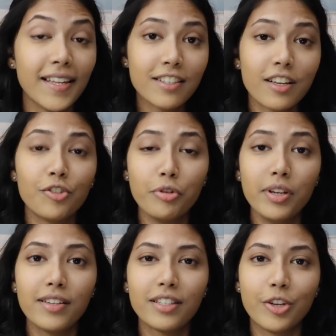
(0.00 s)
The next
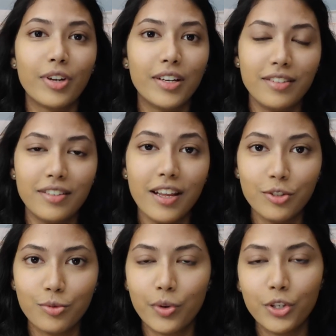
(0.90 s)
country is the United
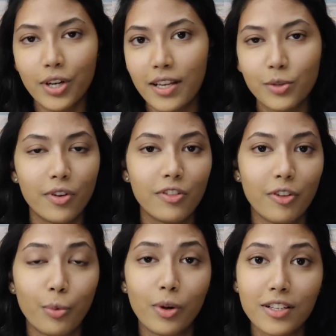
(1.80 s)
States, which has one of
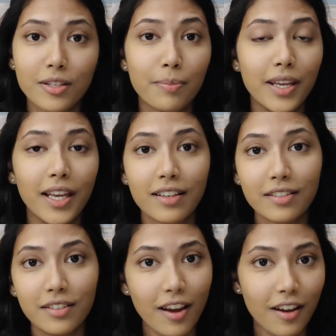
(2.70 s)
the world's
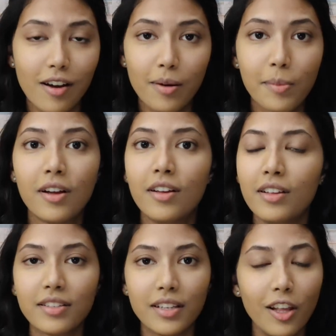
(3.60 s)
biggest tech hub,
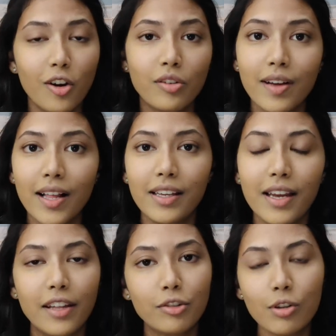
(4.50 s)
Silicon Valley,
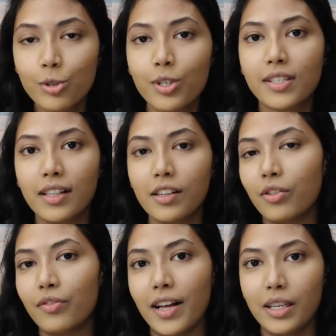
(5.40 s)
and not just
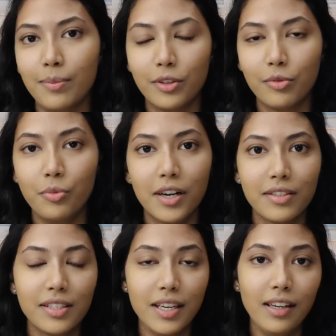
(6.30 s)
Silicon Valley, but
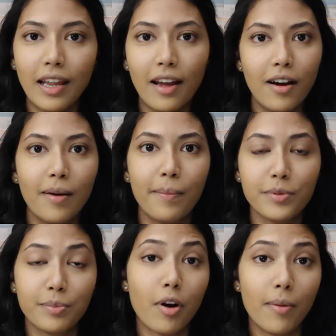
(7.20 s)
seeing tech
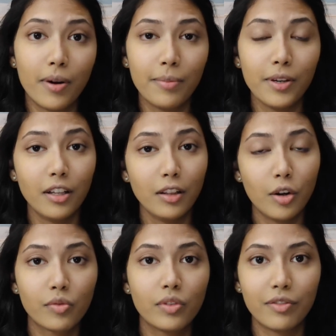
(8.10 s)
hubs pop up in a
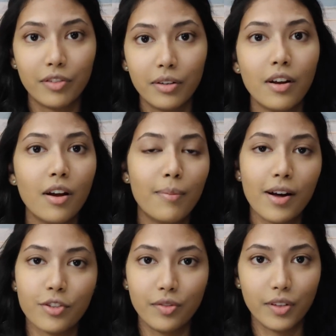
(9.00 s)
lot of different
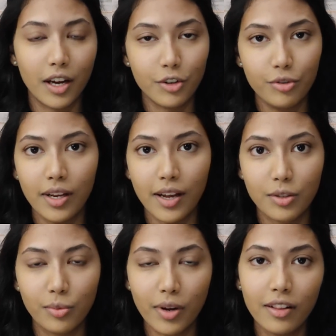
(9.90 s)
parts of the country
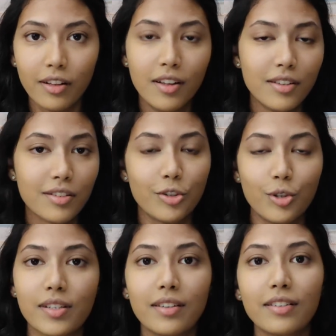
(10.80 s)
as well,
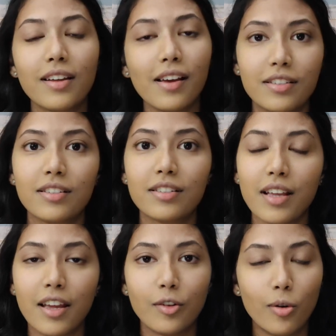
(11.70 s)
such as in Texas
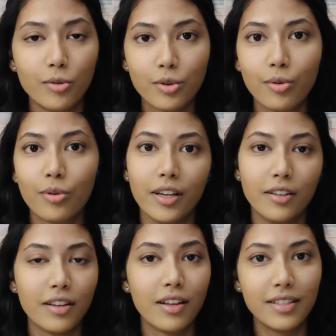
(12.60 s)
and also in